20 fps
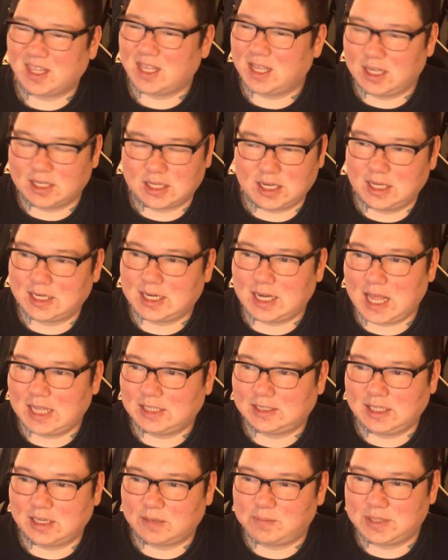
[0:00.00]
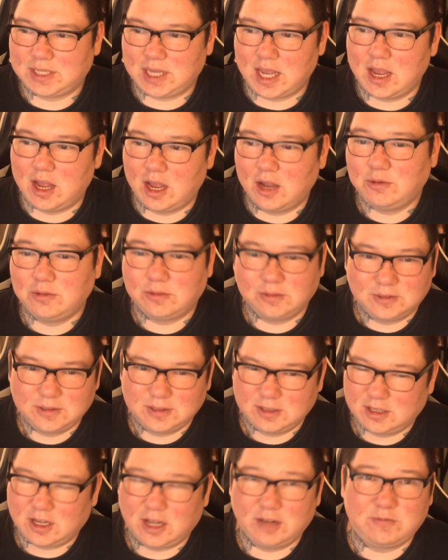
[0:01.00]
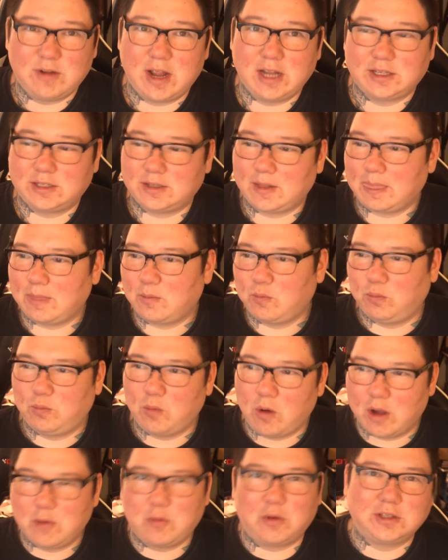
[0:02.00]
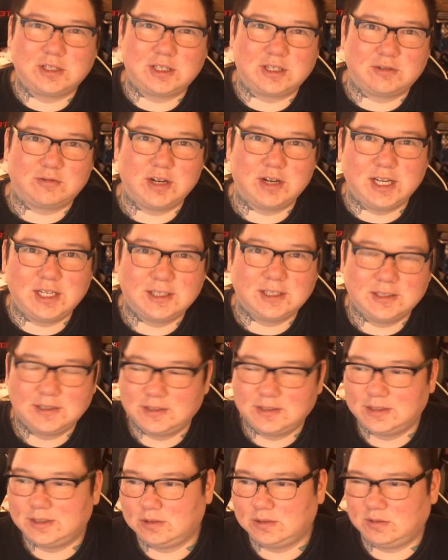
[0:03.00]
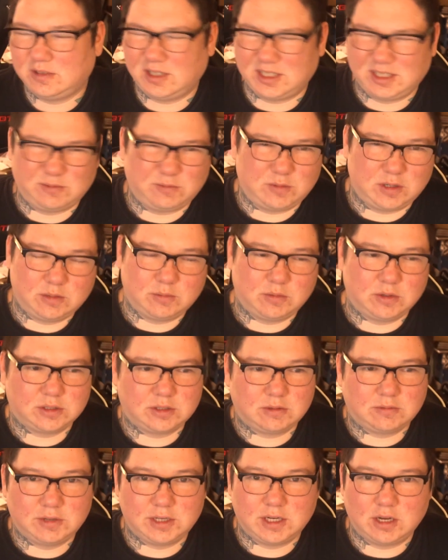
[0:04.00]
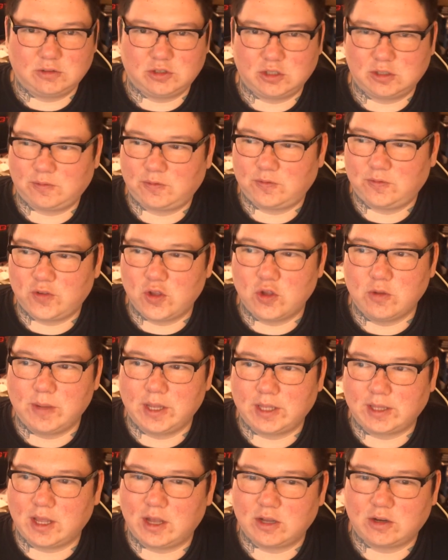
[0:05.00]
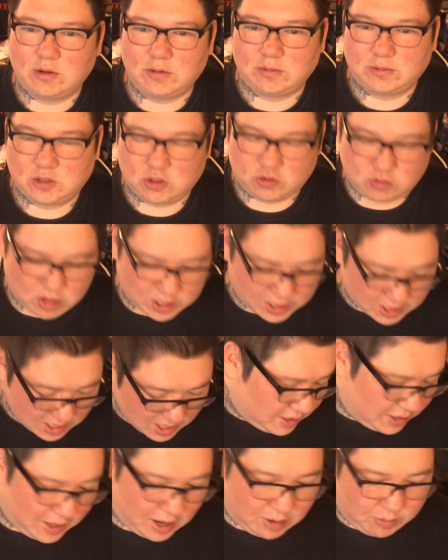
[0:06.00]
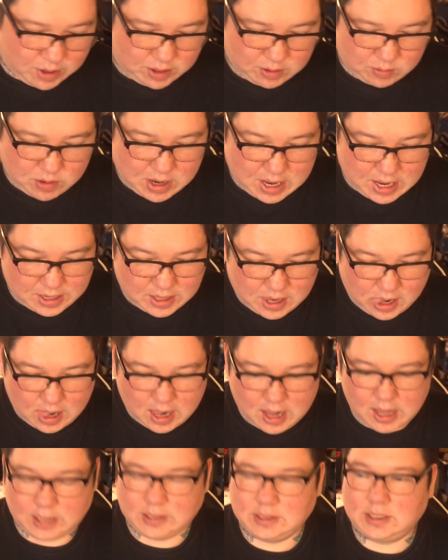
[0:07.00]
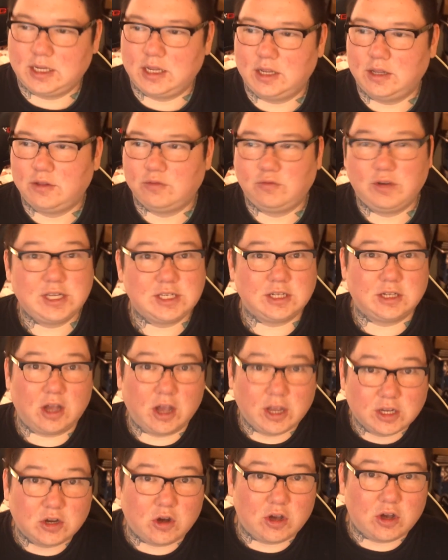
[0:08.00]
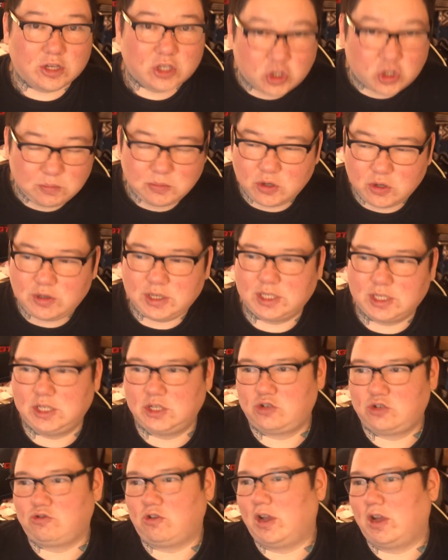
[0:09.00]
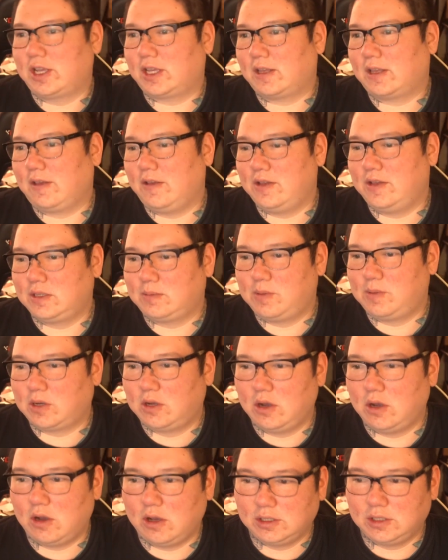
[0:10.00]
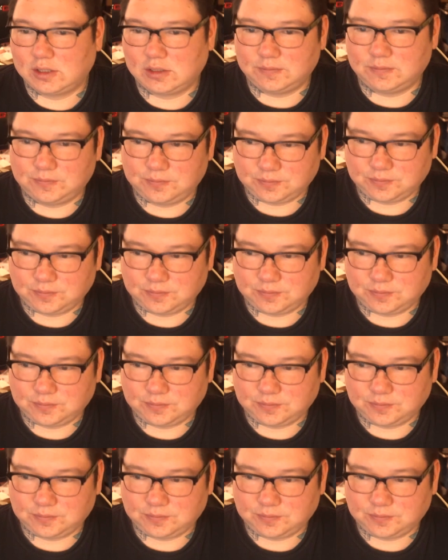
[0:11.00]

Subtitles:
A classic potato. I read what I wanted to read. I didn't really want to read it, I was just fuming that I got a strike. Then that went away, and the reason that I got a community strike is because